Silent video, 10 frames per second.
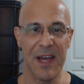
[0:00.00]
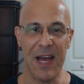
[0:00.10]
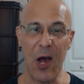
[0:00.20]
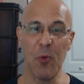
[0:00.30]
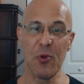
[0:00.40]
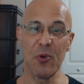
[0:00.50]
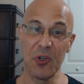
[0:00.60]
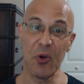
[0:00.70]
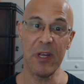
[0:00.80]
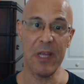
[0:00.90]
I hope you
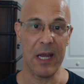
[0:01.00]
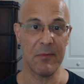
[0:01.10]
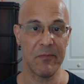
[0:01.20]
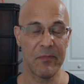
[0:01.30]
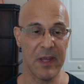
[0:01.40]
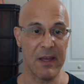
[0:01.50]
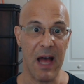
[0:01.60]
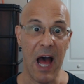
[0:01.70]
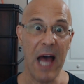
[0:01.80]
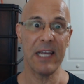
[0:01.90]
enjoy that.
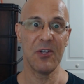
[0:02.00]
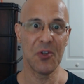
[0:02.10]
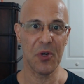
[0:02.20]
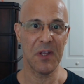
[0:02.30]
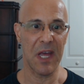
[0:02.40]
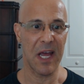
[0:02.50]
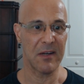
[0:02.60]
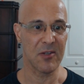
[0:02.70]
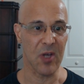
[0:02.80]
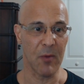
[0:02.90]
I enjoyed that.
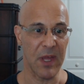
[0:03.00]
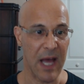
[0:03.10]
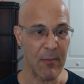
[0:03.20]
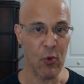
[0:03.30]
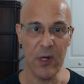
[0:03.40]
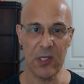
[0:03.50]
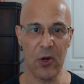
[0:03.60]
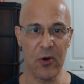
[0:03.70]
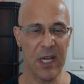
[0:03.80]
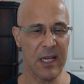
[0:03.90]
Something I'm always
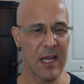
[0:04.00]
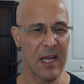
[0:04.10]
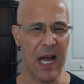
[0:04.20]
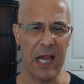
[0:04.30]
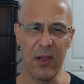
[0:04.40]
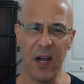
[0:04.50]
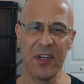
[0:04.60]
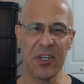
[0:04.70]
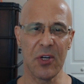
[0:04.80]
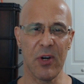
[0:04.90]
learning. I love to
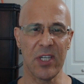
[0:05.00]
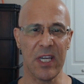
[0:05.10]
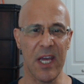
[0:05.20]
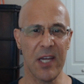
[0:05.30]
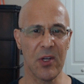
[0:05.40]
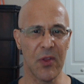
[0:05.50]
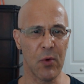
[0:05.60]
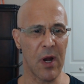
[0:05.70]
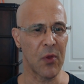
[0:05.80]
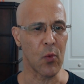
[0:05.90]
share education
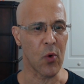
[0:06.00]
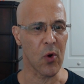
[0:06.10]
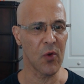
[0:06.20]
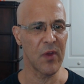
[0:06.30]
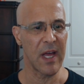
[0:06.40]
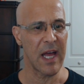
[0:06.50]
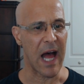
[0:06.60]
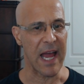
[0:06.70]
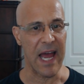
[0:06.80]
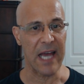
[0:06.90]
throughout the world.
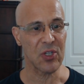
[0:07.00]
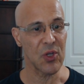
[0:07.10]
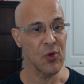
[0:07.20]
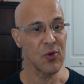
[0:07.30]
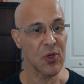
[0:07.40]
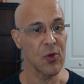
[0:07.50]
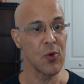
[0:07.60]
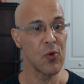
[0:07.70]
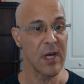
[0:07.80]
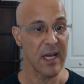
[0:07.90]
I ask you
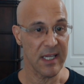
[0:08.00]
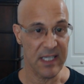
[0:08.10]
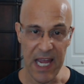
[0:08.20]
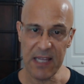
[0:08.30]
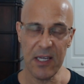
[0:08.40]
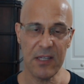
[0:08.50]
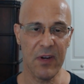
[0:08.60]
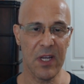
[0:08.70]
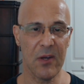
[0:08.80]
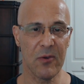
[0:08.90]
to take these
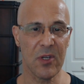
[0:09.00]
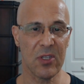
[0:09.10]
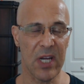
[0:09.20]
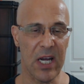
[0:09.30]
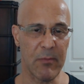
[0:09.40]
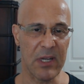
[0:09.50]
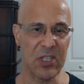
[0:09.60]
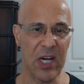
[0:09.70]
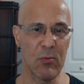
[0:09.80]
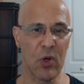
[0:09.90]
videos, check out my
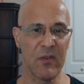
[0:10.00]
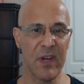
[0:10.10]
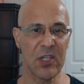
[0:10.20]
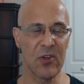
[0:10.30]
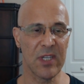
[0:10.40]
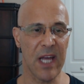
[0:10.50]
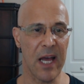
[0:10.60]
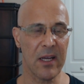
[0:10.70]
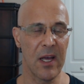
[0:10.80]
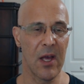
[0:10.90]
channel, Motivational
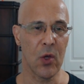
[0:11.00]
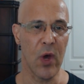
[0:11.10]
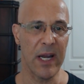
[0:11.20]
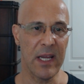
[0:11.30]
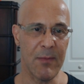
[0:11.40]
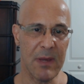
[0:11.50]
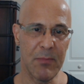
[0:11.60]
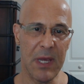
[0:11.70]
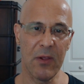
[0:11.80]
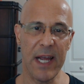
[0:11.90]
Doc. Go ahead and give me a
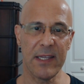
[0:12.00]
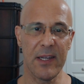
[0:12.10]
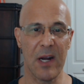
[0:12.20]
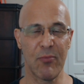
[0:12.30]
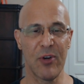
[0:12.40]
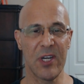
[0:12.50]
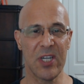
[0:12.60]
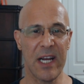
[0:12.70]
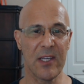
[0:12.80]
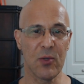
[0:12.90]
big like there. I'd
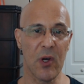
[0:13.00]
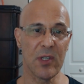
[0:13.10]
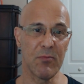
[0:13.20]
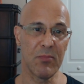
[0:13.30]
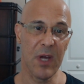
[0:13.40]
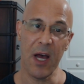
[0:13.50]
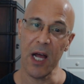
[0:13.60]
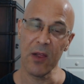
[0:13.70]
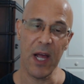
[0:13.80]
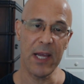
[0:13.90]
appreciate it, as well as a, a
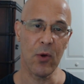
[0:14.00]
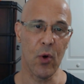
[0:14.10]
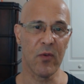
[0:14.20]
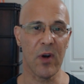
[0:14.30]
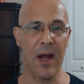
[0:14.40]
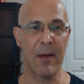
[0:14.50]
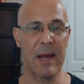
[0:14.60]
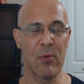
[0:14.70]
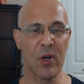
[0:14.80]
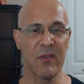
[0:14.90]
like over on my
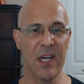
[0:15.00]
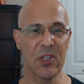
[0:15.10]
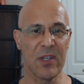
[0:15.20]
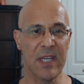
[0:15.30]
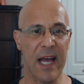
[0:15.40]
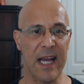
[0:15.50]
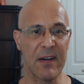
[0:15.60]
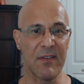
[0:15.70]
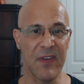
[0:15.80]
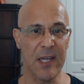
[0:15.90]
Motivational Doc on
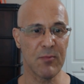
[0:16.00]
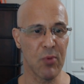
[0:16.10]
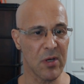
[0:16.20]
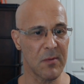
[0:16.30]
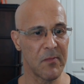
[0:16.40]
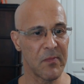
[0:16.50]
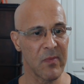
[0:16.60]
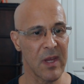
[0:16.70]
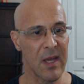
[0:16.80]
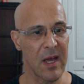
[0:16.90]
Facebook.
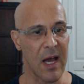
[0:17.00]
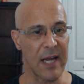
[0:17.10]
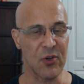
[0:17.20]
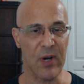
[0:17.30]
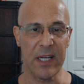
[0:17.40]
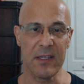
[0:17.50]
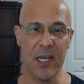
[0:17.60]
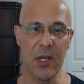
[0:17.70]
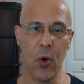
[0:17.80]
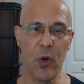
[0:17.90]
I try to
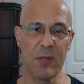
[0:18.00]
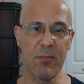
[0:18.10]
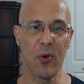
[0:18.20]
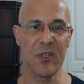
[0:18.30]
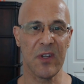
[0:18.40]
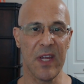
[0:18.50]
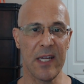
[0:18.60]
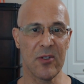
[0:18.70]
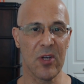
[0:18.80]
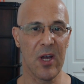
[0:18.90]
continue to always post
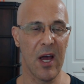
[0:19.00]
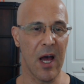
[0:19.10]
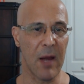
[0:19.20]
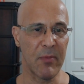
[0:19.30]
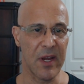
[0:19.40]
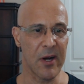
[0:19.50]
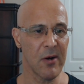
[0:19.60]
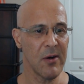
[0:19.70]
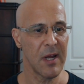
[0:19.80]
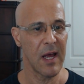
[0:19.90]
things up there.